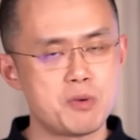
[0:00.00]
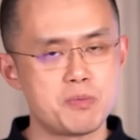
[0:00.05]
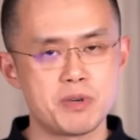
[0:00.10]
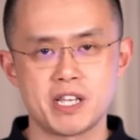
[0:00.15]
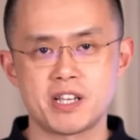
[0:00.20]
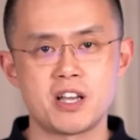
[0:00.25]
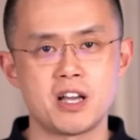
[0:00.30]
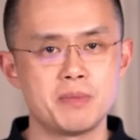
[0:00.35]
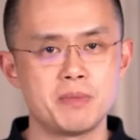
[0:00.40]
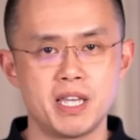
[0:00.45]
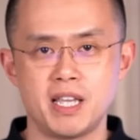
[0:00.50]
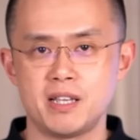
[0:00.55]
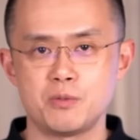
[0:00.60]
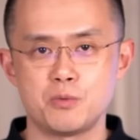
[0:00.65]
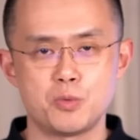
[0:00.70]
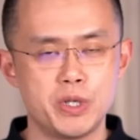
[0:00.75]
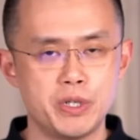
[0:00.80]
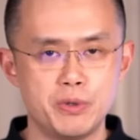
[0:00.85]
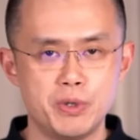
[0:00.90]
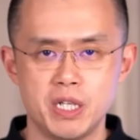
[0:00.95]
everybody coming
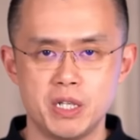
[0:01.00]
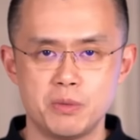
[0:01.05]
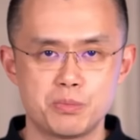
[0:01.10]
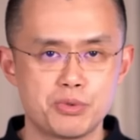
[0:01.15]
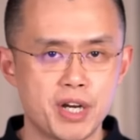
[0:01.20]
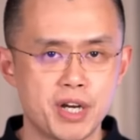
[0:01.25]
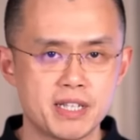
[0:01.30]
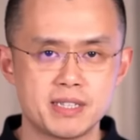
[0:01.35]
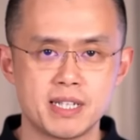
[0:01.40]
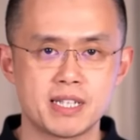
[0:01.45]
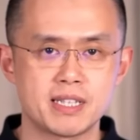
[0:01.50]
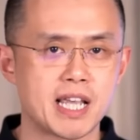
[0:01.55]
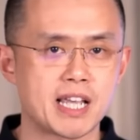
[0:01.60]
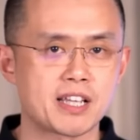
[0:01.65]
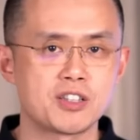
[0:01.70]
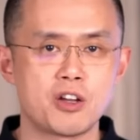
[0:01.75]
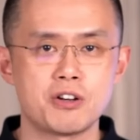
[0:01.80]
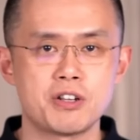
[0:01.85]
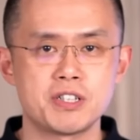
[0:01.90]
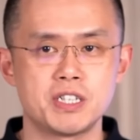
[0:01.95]
in. We embrace in
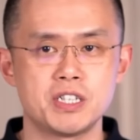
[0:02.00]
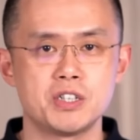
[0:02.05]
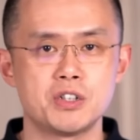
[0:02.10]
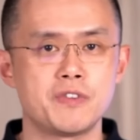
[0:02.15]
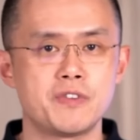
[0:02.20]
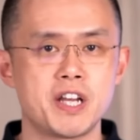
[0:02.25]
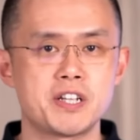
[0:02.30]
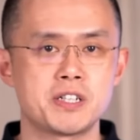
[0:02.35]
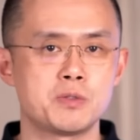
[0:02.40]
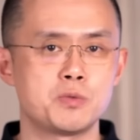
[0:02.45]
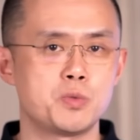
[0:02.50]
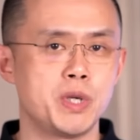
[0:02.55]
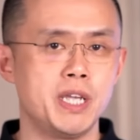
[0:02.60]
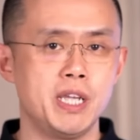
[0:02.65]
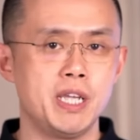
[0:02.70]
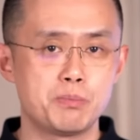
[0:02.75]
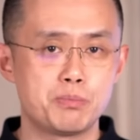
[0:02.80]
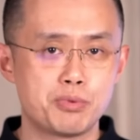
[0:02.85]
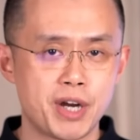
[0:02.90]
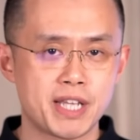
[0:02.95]
technology innovation.
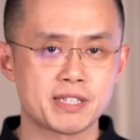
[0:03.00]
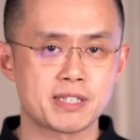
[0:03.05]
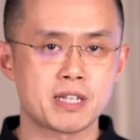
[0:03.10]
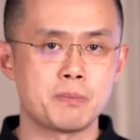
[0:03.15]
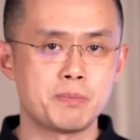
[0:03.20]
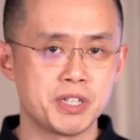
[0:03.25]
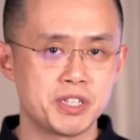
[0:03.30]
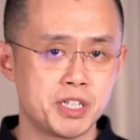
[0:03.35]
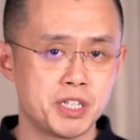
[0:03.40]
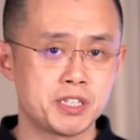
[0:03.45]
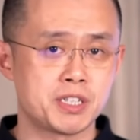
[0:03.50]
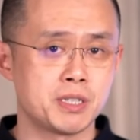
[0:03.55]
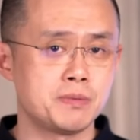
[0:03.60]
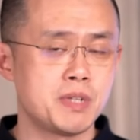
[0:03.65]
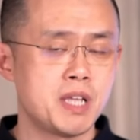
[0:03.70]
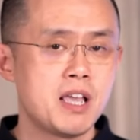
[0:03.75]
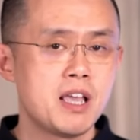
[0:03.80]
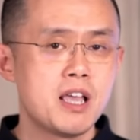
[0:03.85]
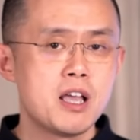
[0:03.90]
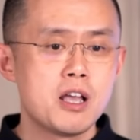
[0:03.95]
We embrace
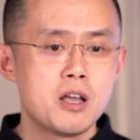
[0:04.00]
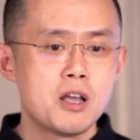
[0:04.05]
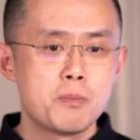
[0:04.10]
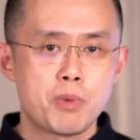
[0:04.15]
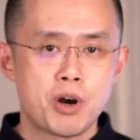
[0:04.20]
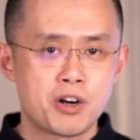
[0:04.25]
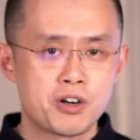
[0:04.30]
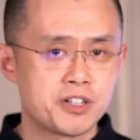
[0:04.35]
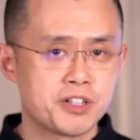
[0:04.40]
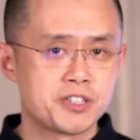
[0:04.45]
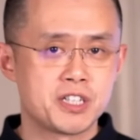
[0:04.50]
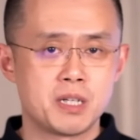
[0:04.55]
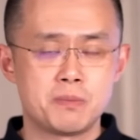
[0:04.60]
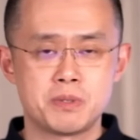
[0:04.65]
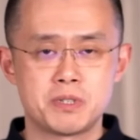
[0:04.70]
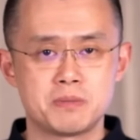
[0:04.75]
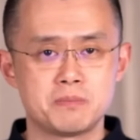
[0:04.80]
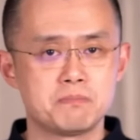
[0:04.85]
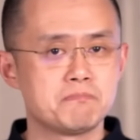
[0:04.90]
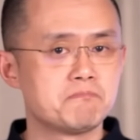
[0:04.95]
competition
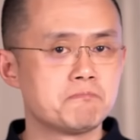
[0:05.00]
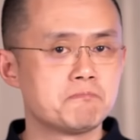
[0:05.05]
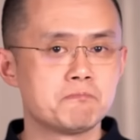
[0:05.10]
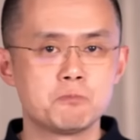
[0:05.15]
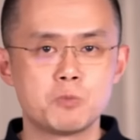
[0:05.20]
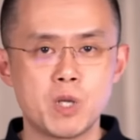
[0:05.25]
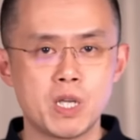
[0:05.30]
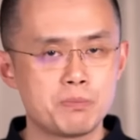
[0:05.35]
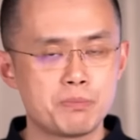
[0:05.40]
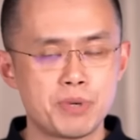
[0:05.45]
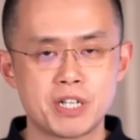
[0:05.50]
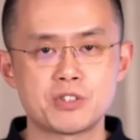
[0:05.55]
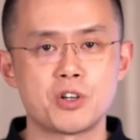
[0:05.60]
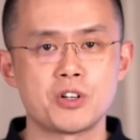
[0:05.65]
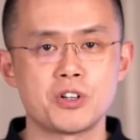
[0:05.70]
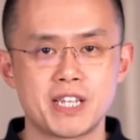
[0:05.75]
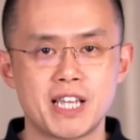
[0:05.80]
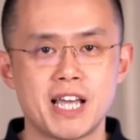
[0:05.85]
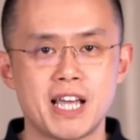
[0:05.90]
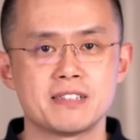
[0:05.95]
partnerships, mm, we embrace all of